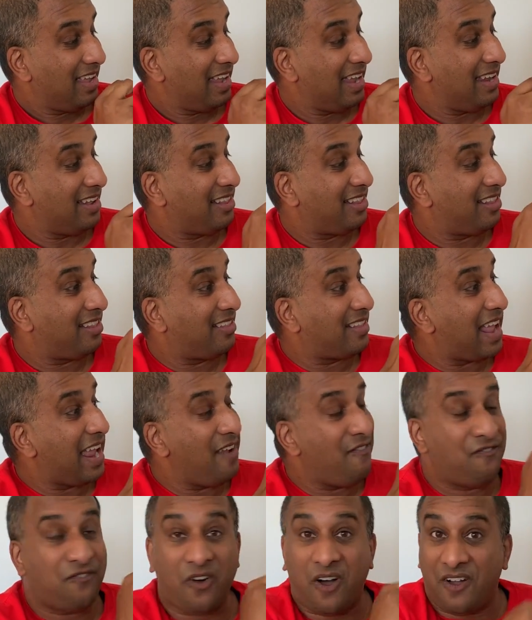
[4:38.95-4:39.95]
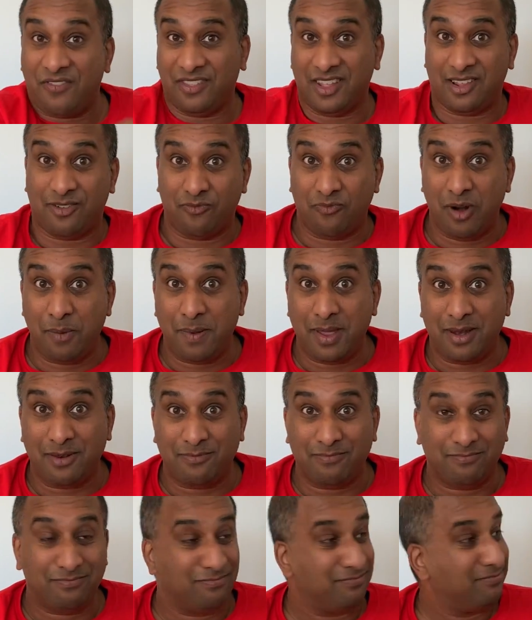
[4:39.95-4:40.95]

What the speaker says: It's safe on this ribbon.